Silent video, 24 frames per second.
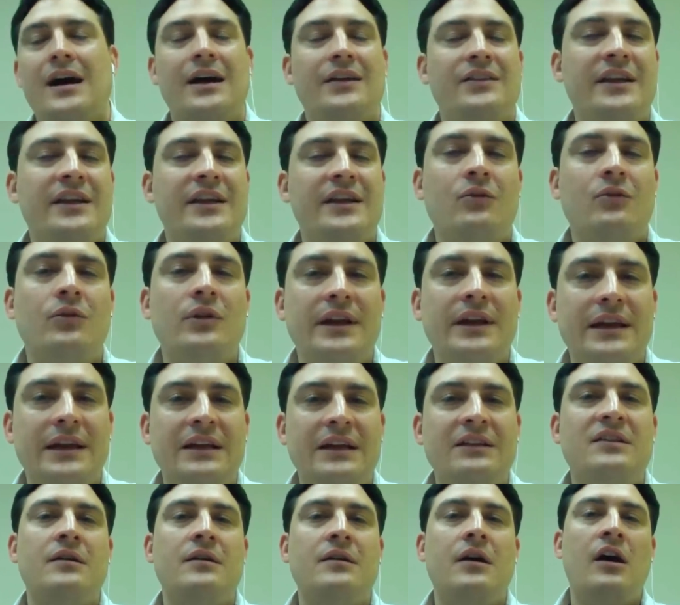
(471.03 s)
they don't really.
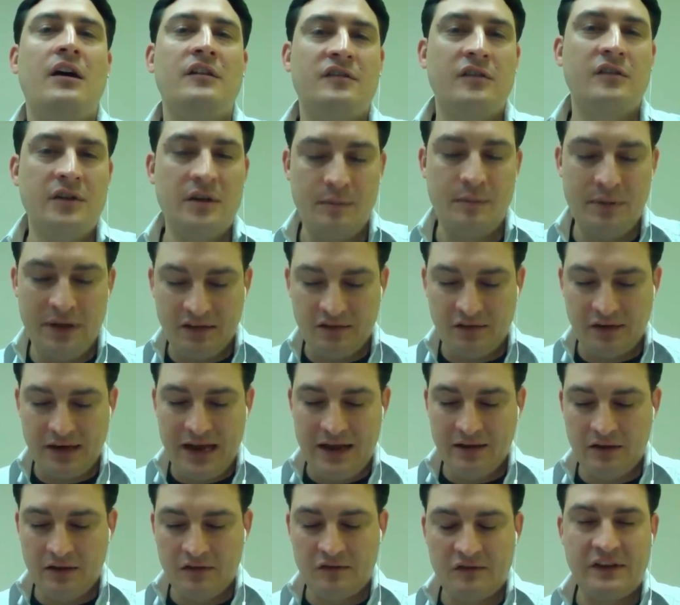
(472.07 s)
It also depends on
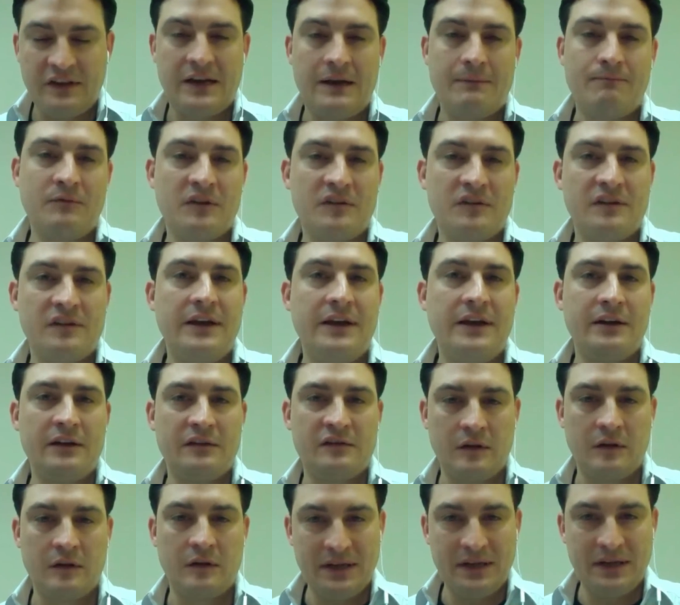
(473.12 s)
how you set up the scenario.
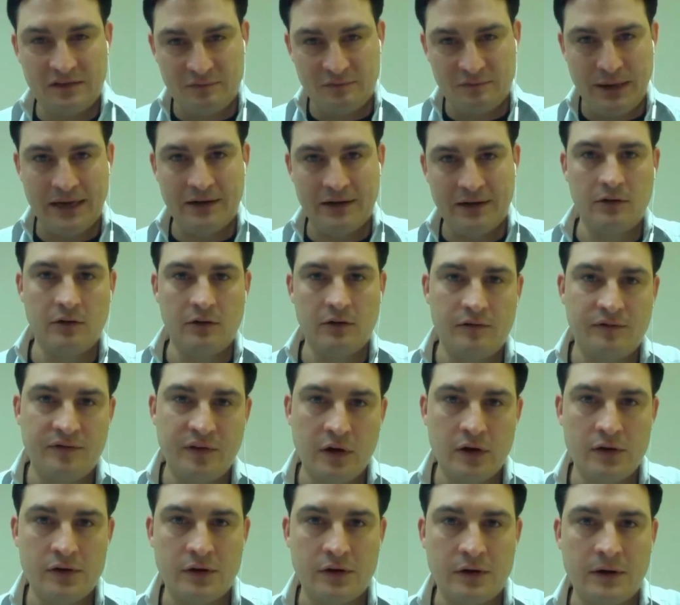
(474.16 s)
So let me expand a little
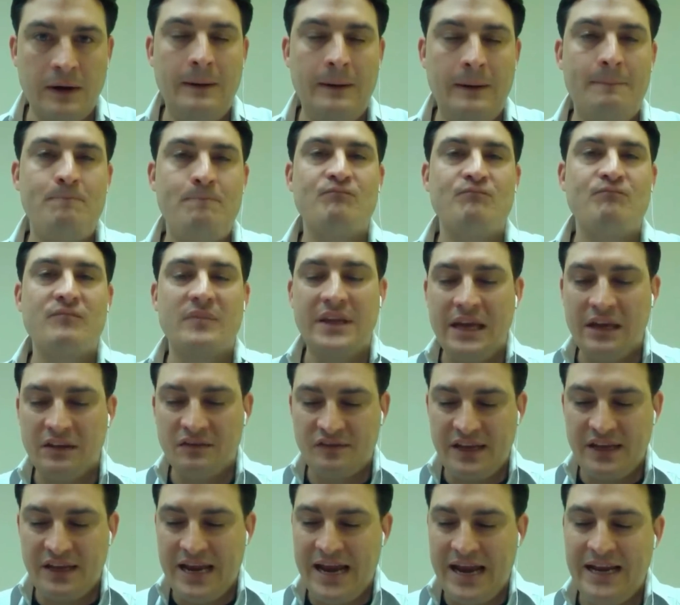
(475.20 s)
further.
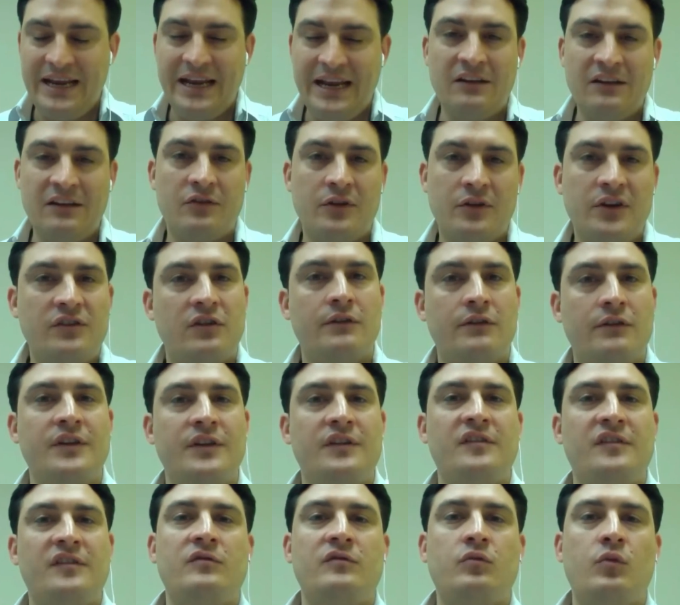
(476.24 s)
Yes, they hate answering
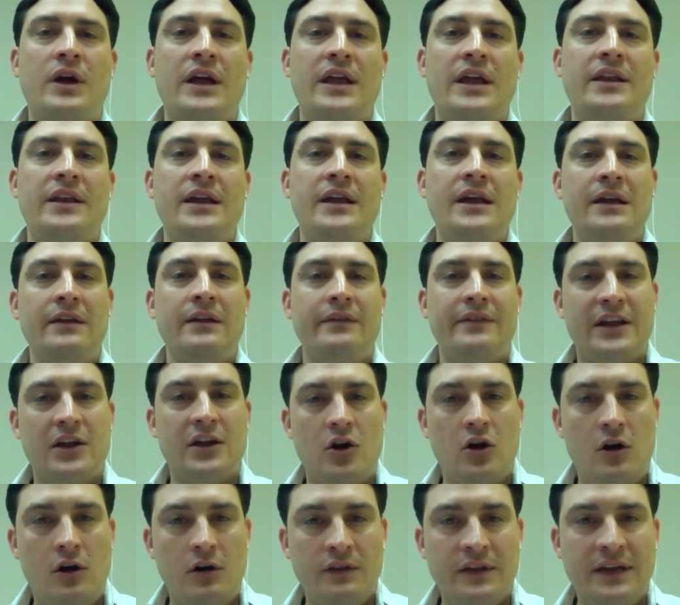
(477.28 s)
services when they
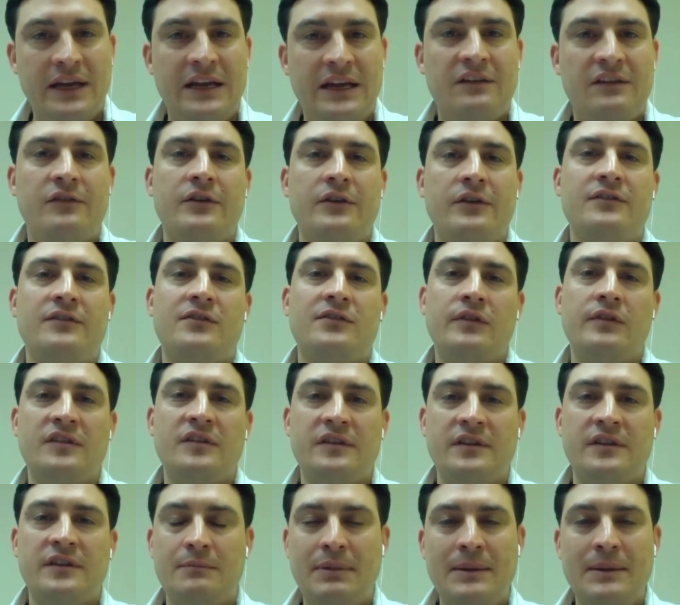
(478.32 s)
call the answering
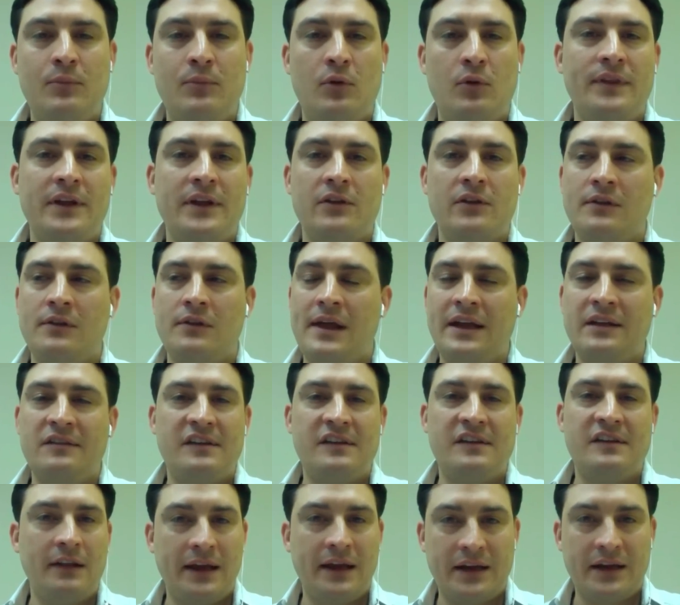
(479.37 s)
service and the people on the other line
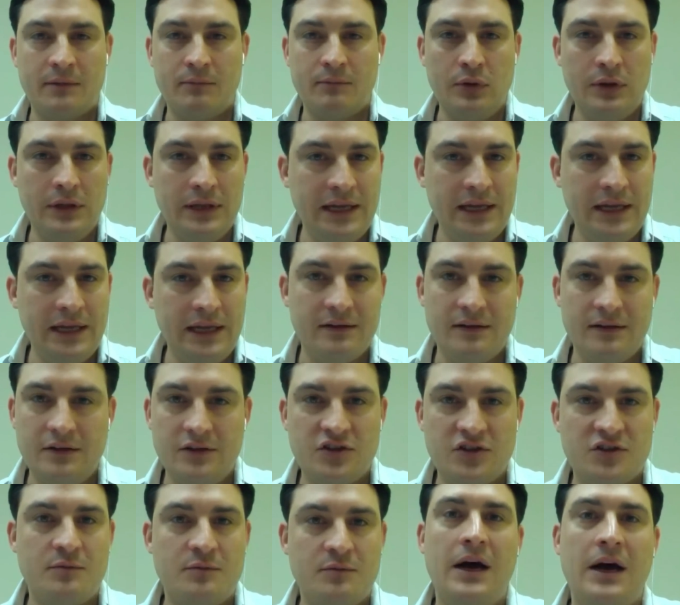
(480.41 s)
sound like complete
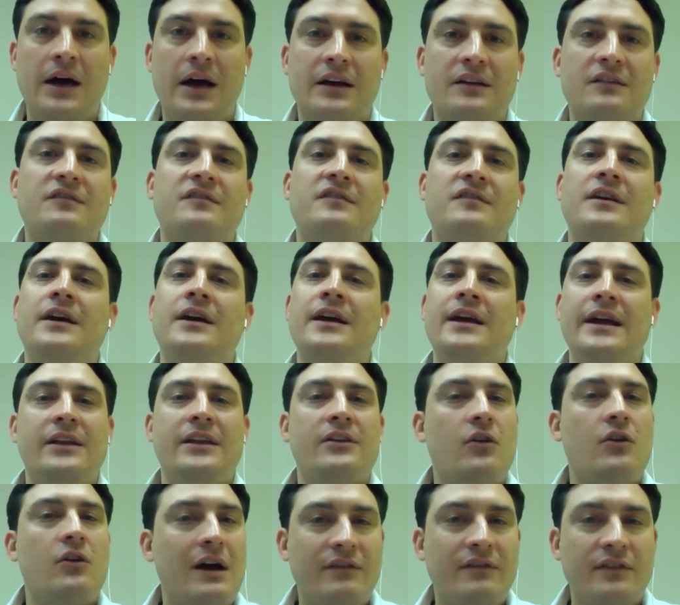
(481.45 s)
schmucks
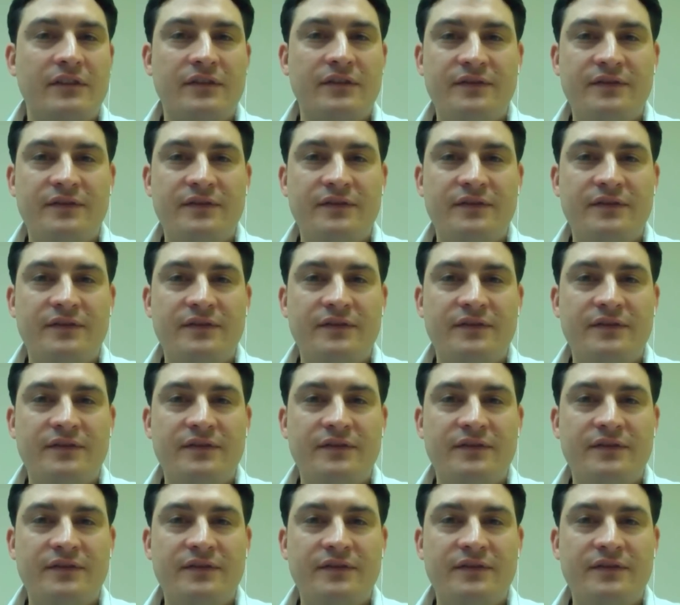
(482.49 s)
and don't have the